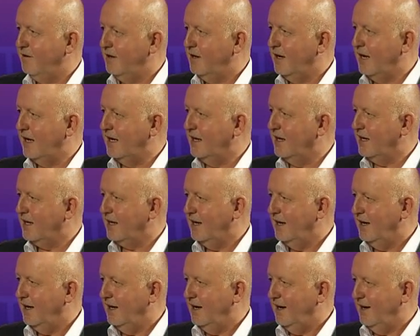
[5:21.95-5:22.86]
and
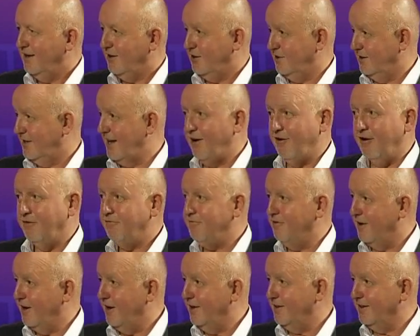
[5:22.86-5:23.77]
because they're
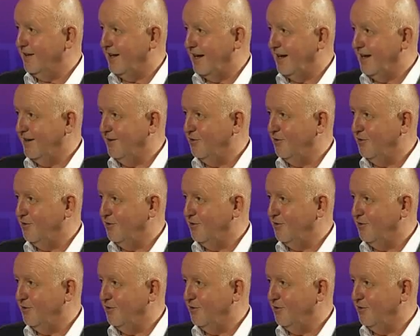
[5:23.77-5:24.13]
often, aren't they,